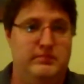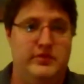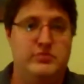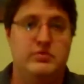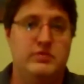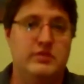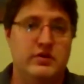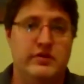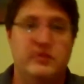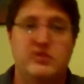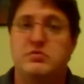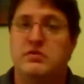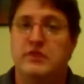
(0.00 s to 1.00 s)
this movie or
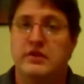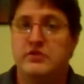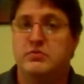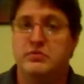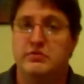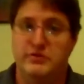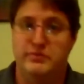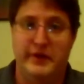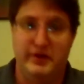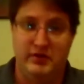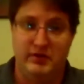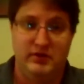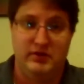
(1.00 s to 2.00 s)
this movie, this movie is
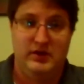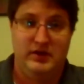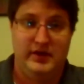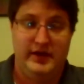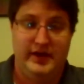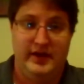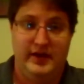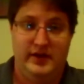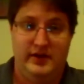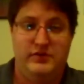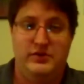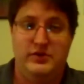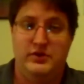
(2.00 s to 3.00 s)
better."
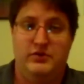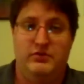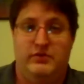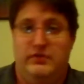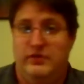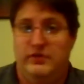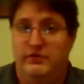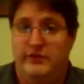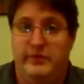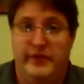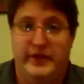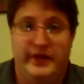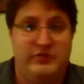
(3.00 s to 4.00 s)
And you know,
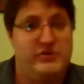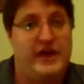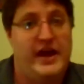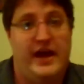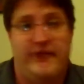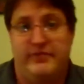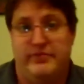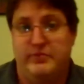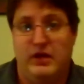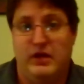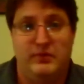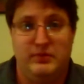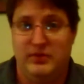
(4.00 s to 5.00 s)
they'll be like Shaft,
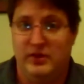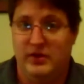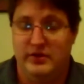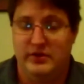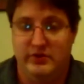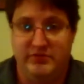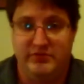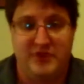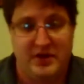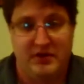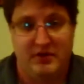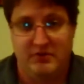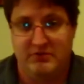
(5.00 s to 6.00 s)
blah blah blah, you know,
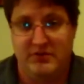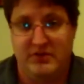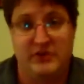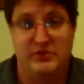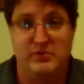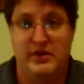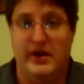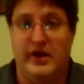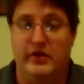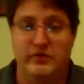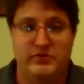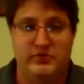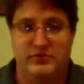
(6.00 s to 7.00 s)
Fo- or Foxy
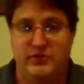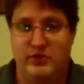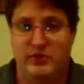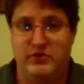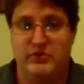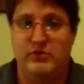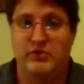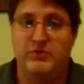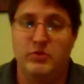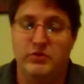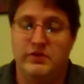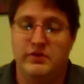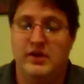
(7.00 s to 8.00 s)
Brown, so on and so
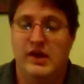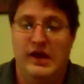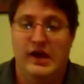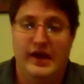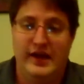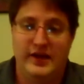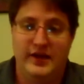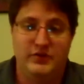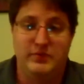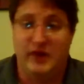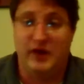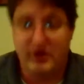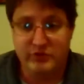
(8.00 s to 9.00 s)
forth. And
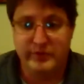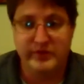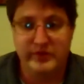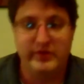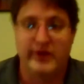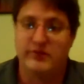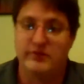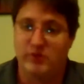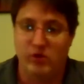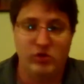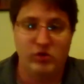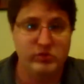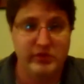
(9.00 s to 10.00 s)
to be honest with you, out of
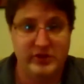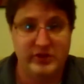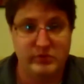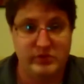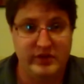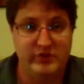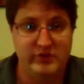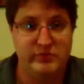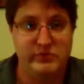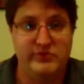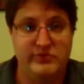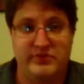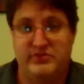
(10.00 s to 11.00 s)
all the blaxploitation
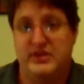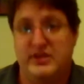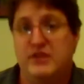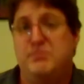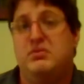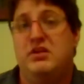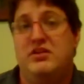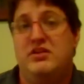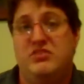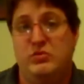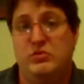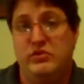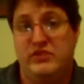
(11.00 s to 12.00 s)
movies I've seen,
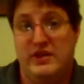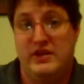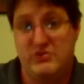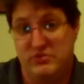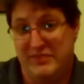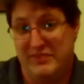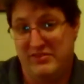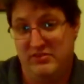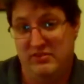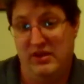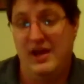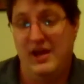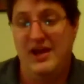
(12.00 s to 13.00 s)
plus the ones I just
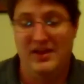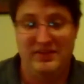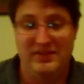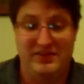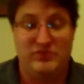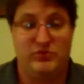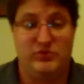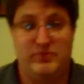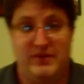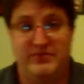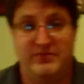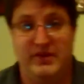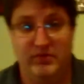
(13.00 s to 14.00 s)
mentioned, this one's
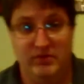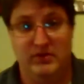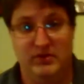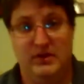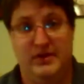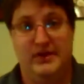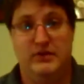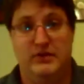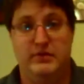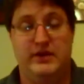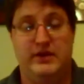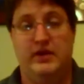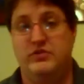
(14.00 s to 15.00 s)
my favorite
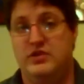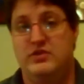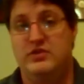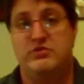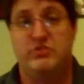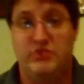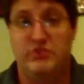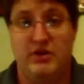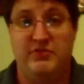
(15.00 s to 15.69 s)
because it is just